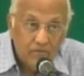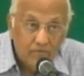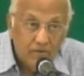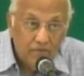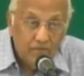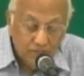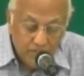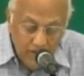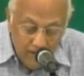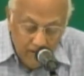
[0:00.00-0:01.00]
on the very
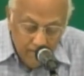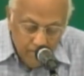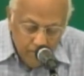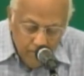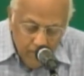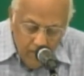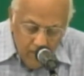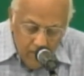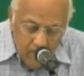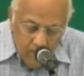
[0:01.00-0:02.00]
first day.
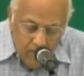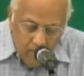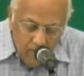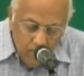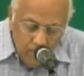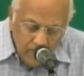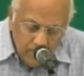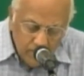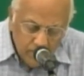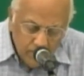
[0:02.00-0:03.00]
Then why
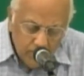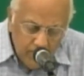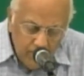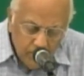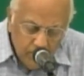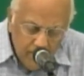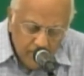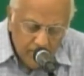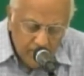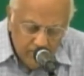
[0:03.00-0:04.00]
is it that so many don't
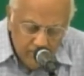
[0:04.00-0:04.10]
have it?